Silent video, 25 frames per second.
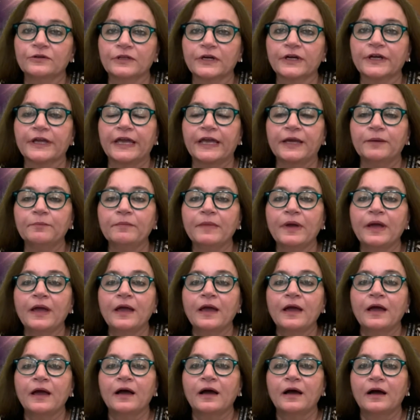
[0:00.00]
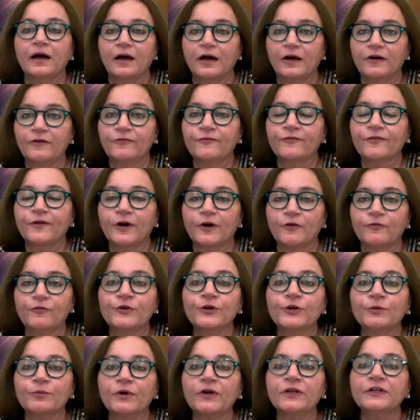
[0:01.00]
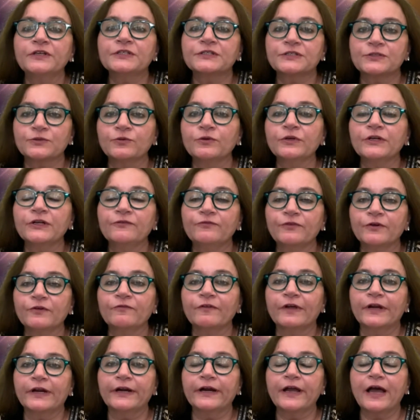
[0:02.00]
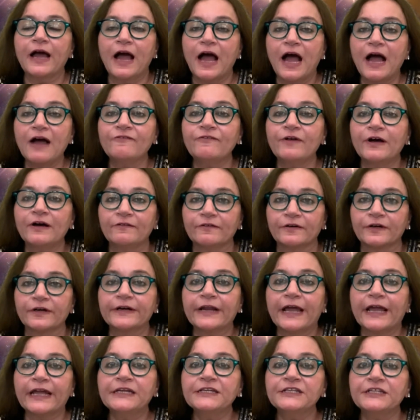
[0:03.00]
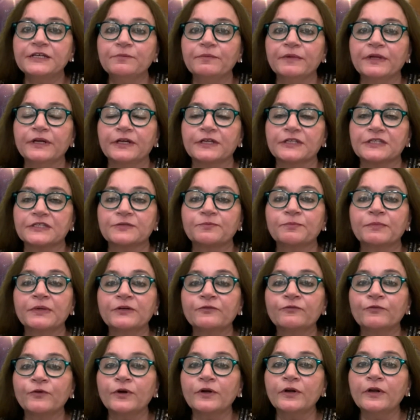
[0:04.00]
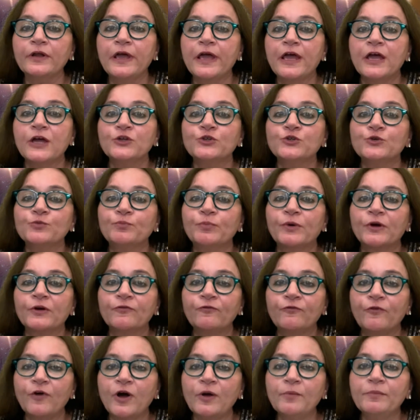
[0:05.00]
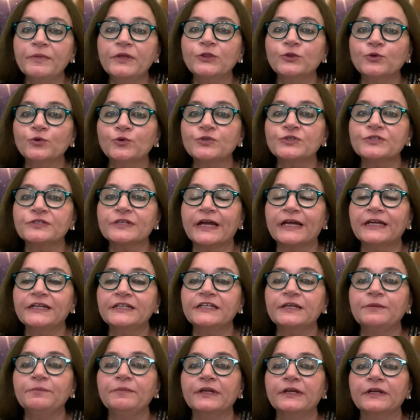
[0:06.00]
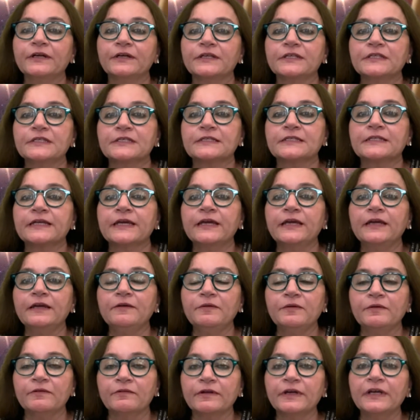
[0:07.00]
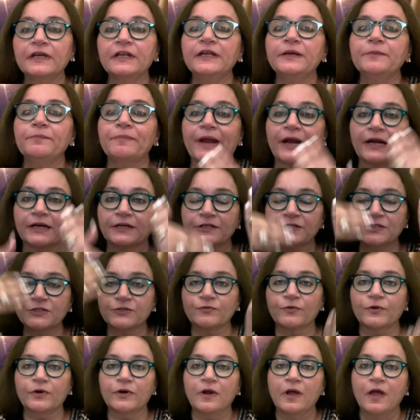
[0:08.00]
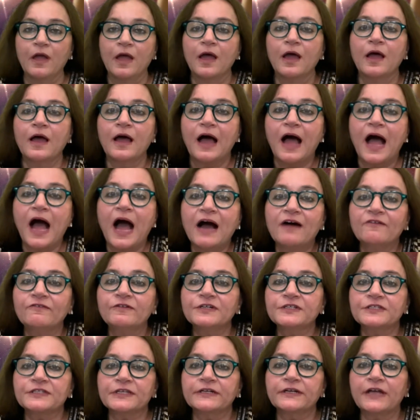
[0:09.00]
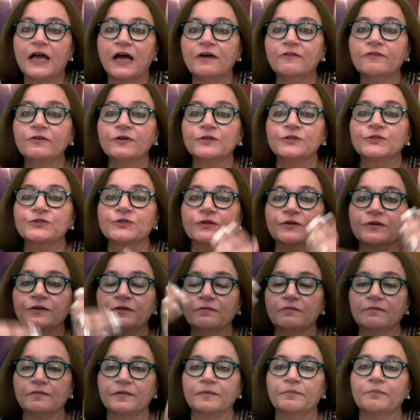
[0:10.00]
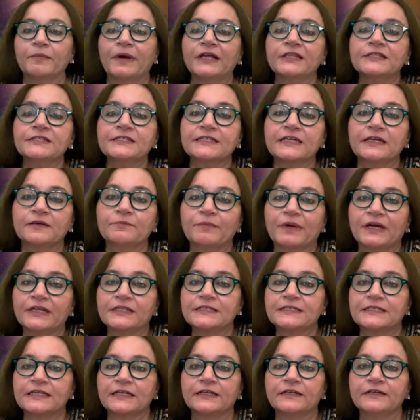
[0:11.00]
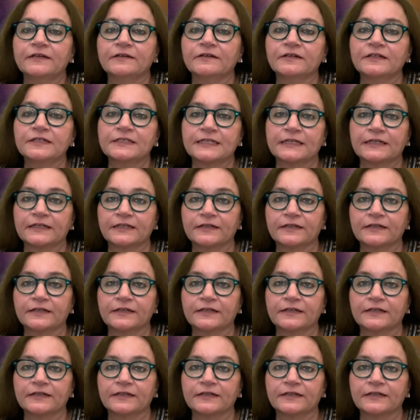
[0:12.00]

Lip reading: game of football is only for 1.5 hours, 90 minutes. But to perform in those 90 minutes, they really practice for hours and hours, or months and months, and years.